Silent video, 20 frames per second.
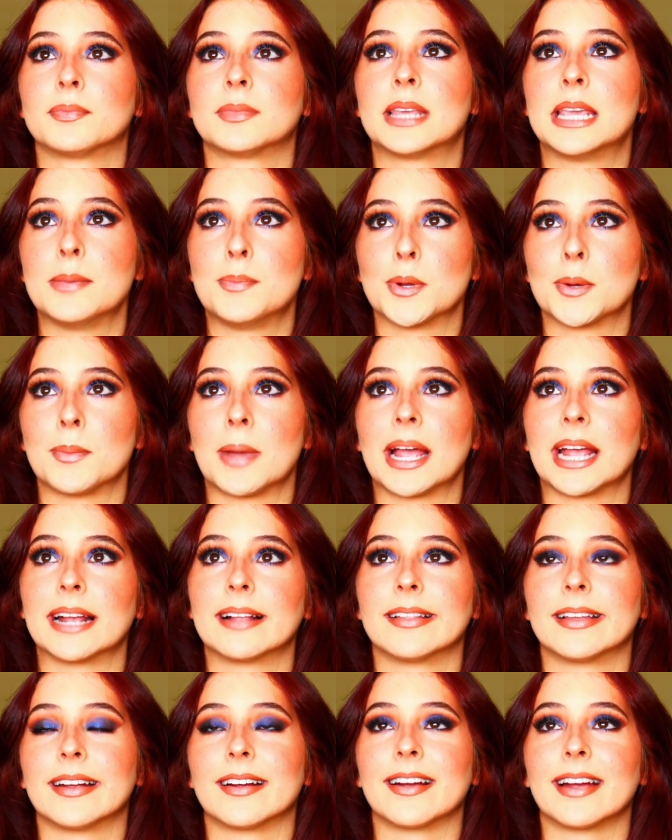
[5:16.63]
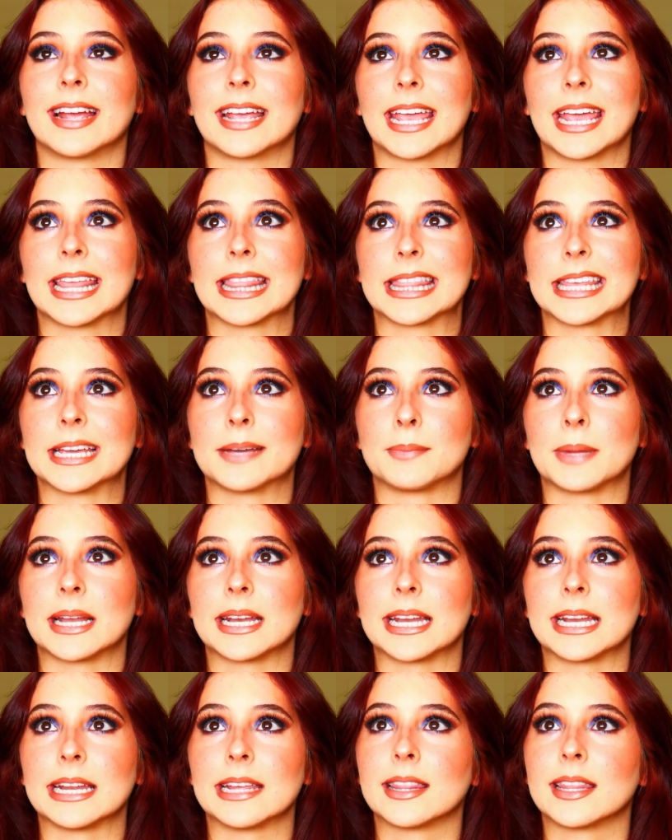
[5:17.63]
Keep your mind clear. I can't think
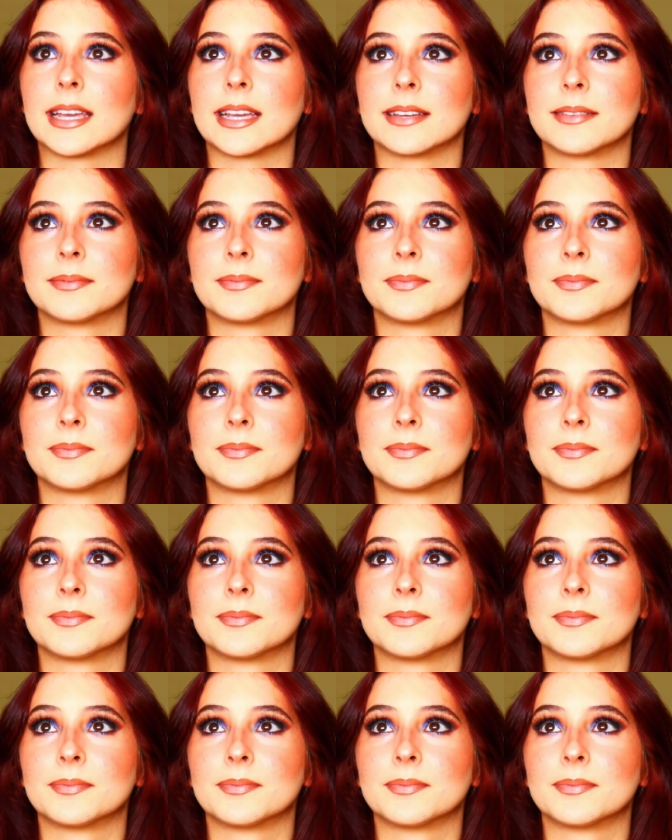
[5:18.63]
about anything.